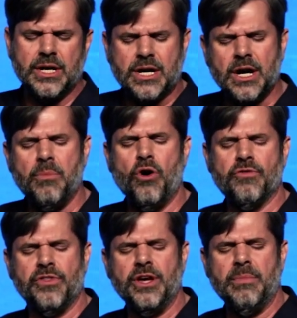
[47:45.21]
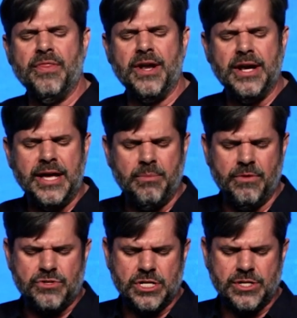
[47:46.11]
come over them in the name
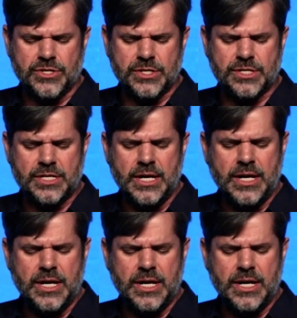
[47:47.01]
of Jesus.